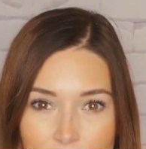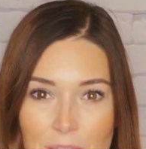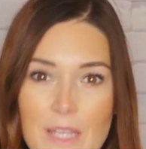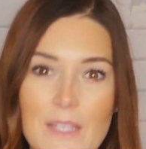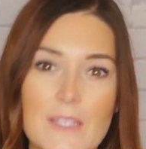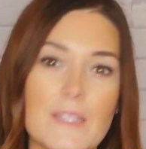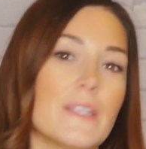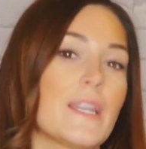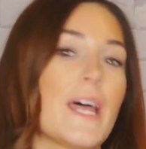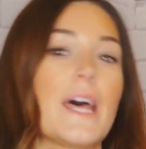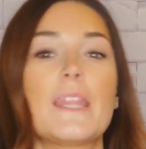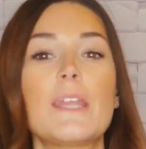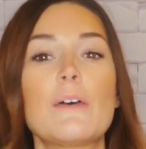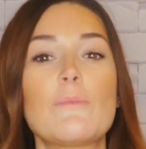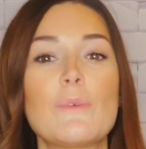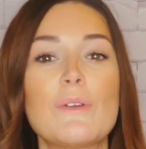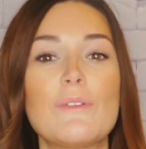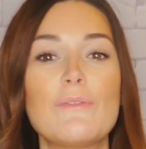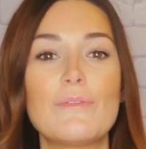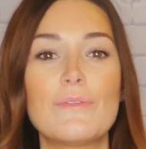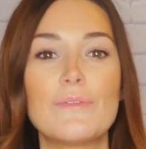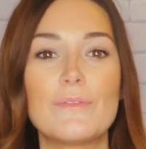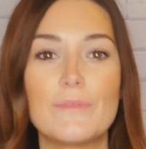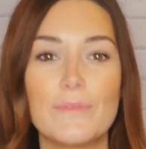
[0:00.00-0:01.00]
So now that
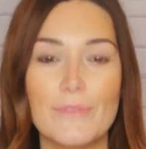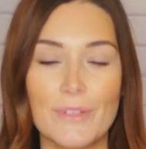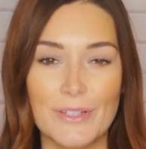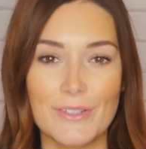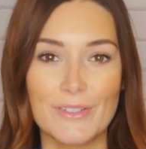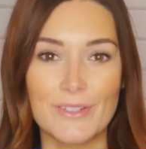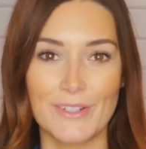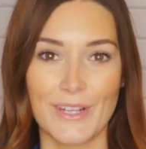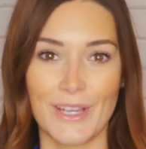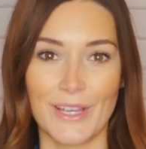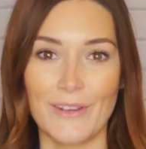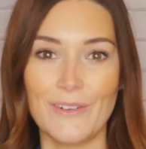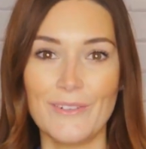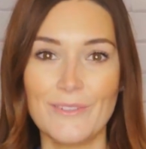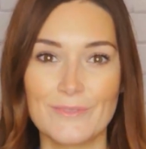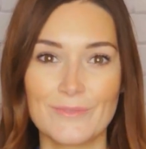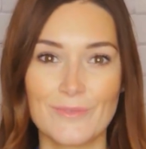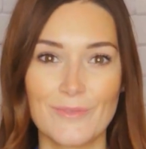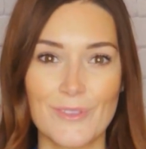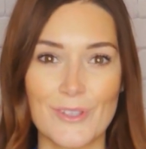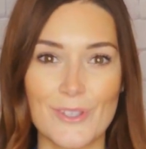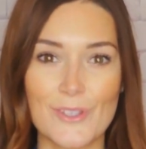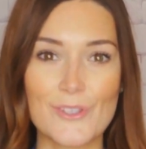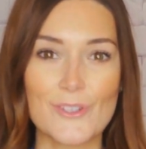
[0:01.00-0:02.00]
we've filtered out
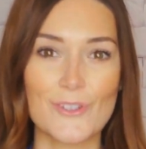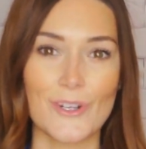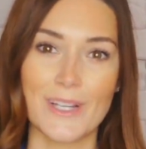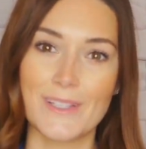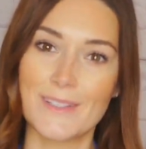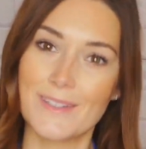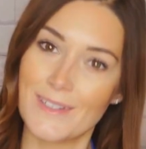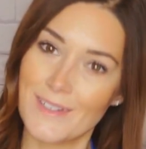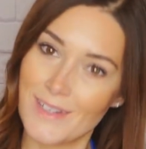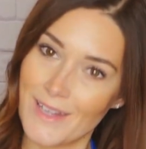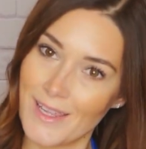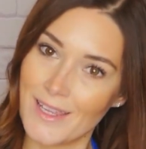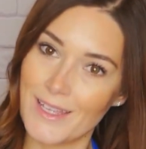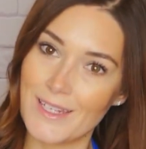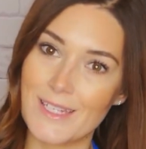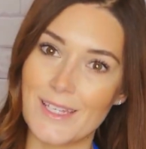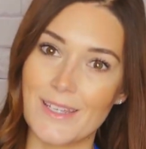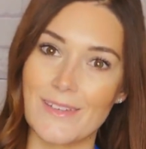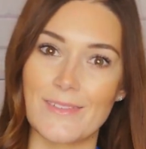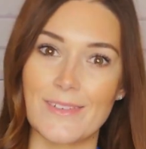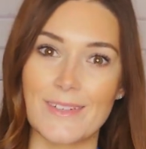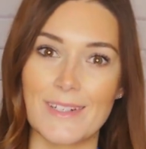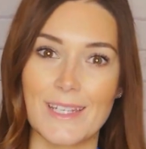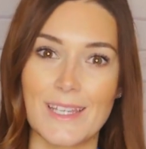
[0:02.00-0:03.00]
the stress and
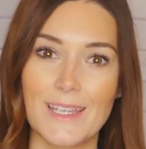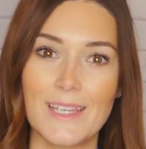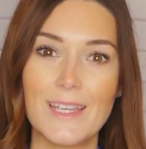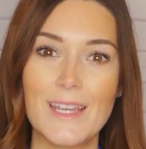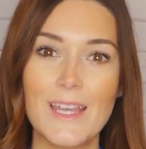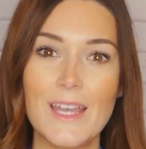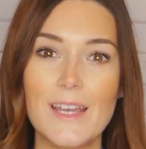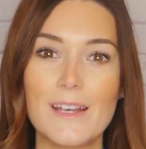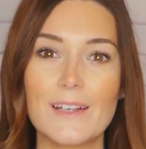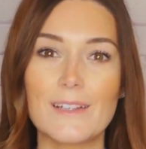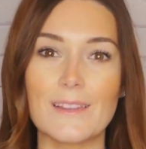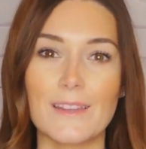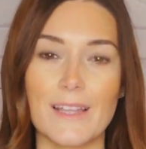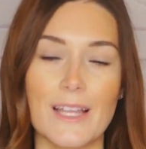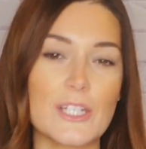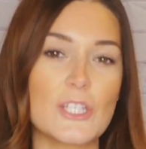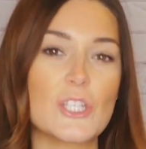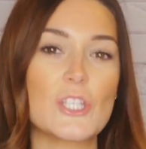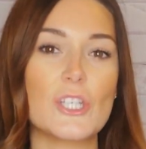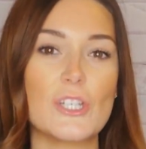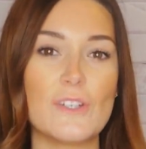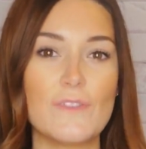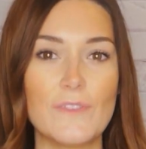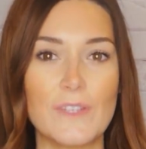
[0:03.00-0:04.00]
negativity,
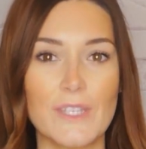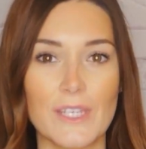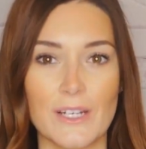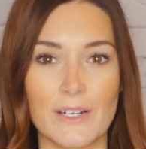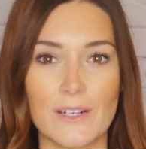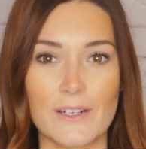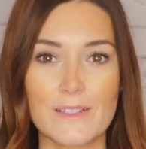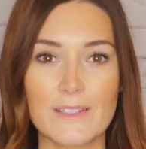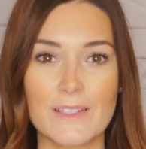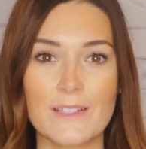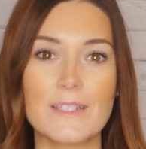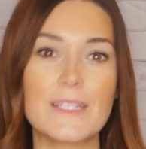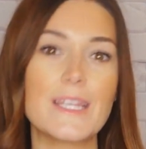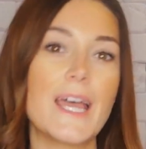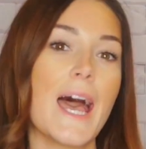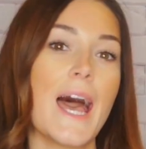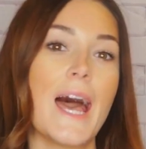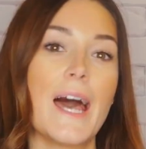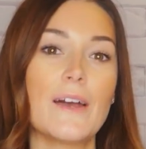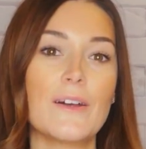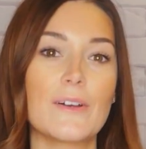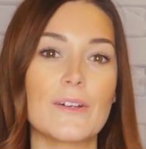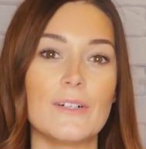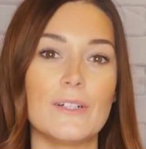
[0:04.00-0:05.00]
let's shift gears and
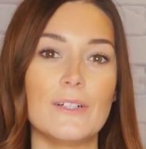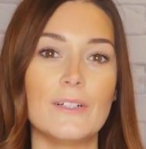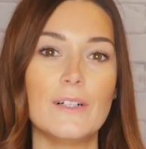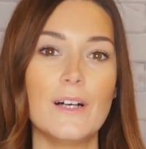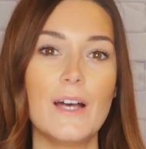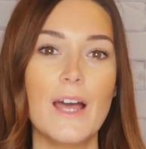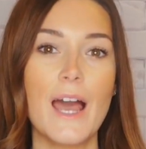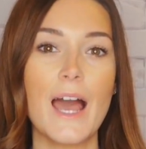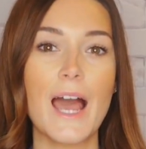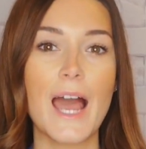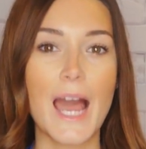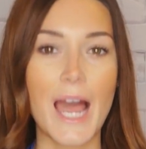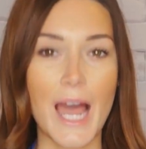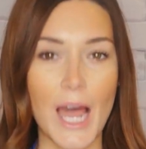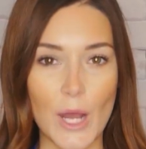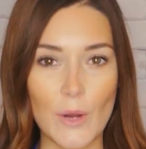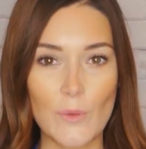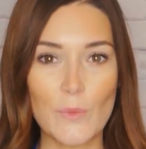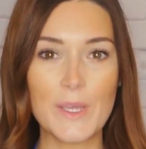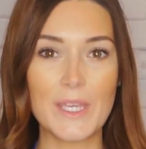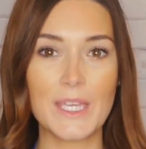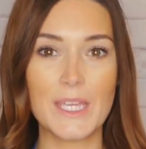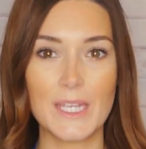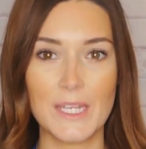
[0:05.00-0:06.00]
tackle
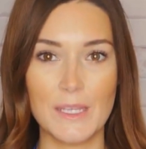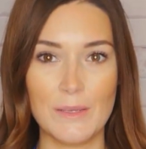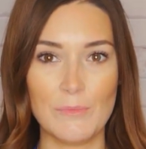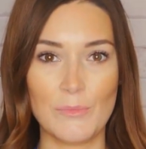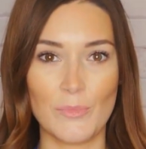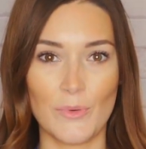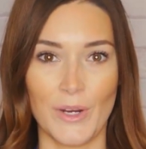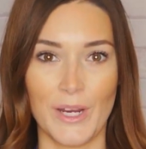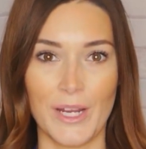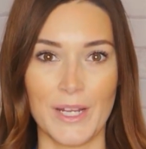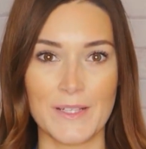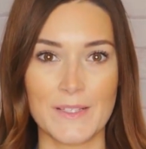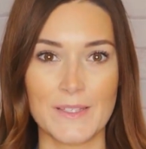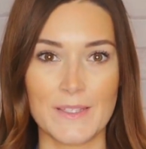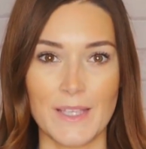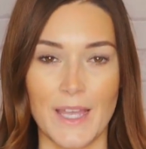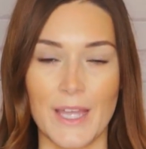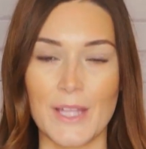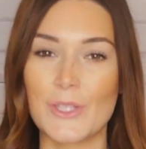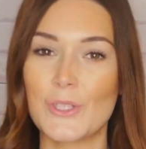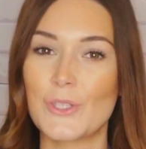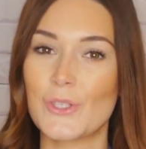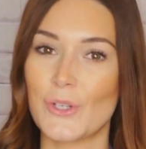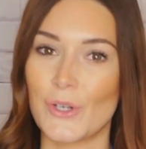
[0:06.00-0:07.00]
how we can embrace
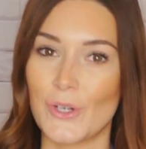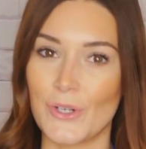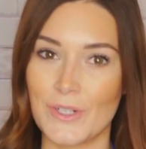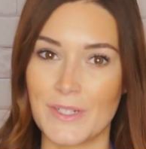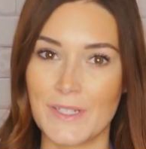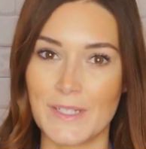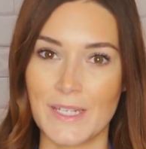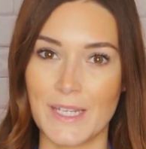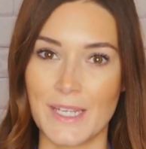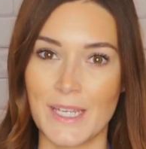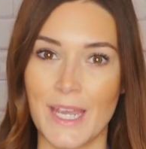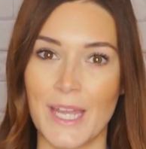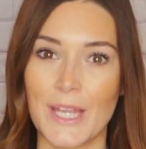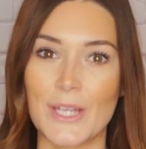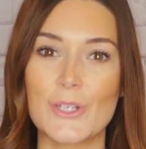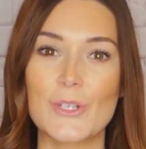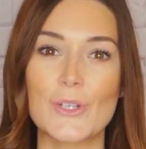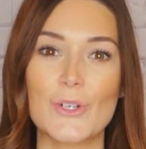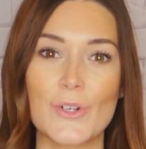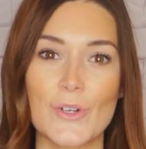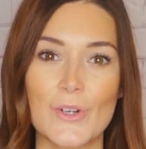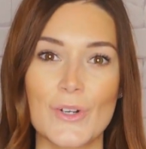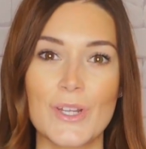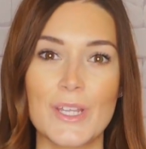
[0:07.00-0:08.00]
uncertainty and
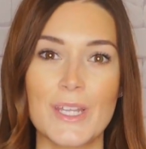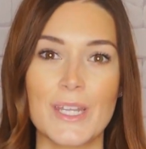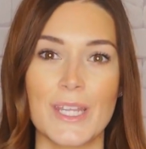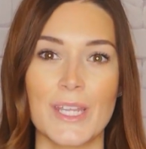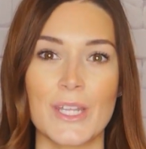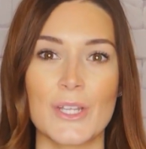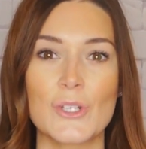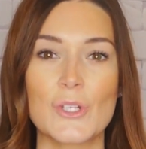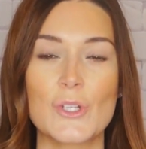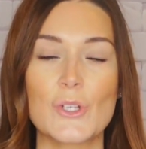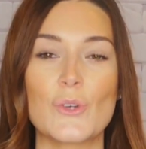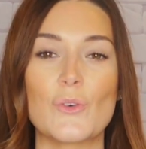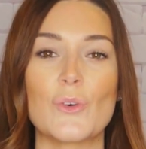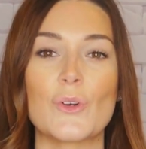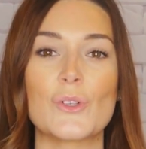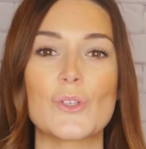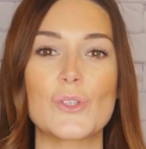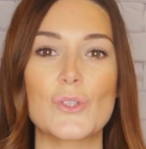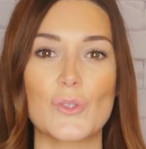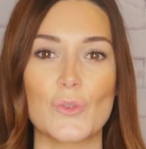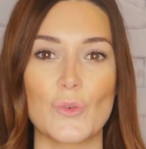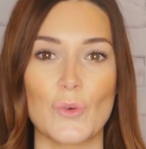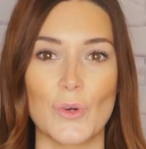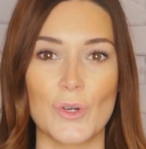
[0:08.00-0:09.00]
turn it into a
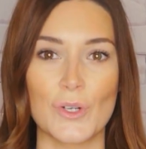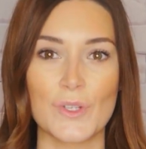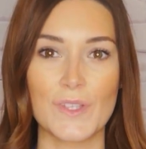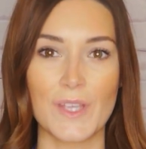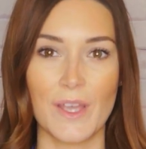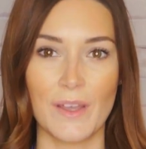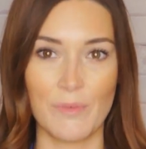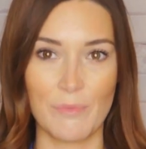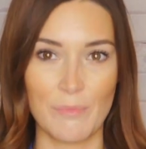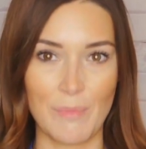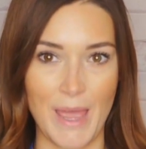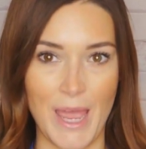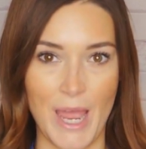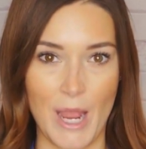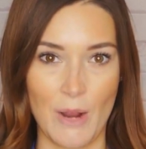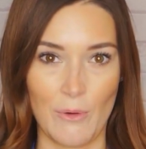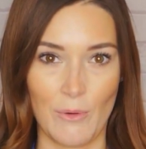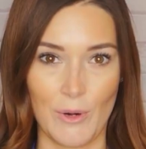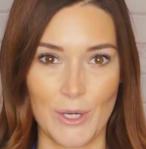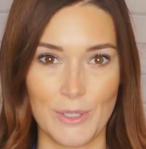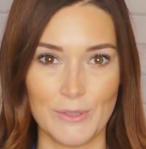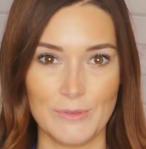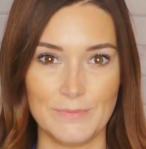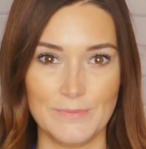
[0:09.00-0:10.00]
source of
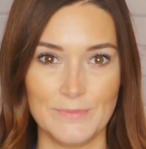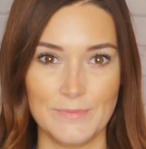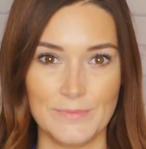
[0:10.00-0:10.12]
power.